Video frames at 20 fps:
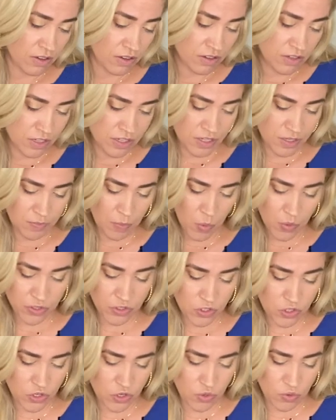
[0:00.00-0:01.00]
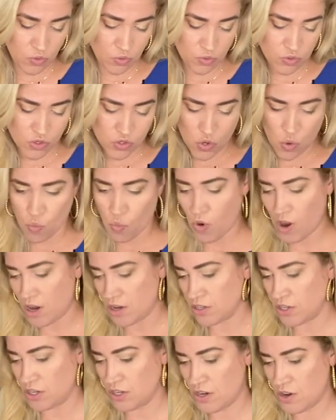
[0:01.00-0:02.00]
Sports dudes
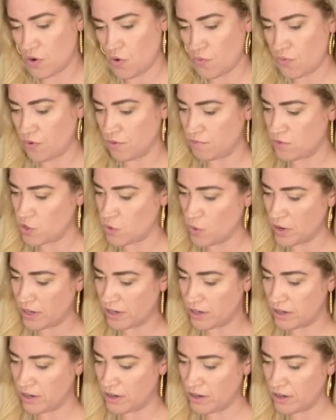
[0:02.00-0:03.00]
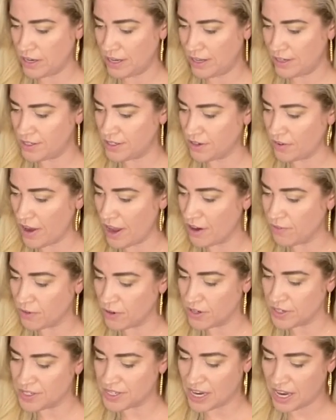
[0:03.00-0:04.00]
want to know from Twitter Is there
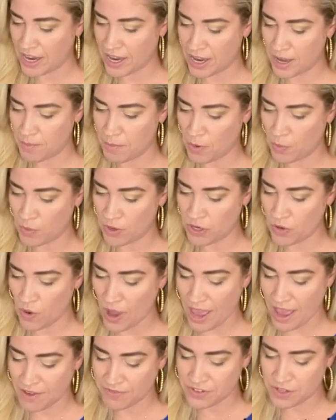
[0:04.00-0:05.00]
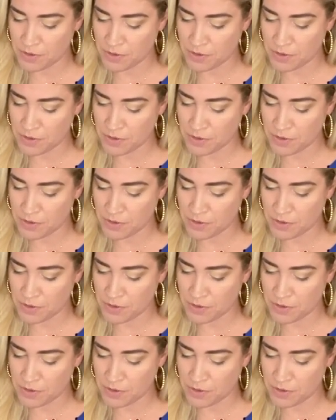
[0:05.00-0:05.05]
ever a time when you have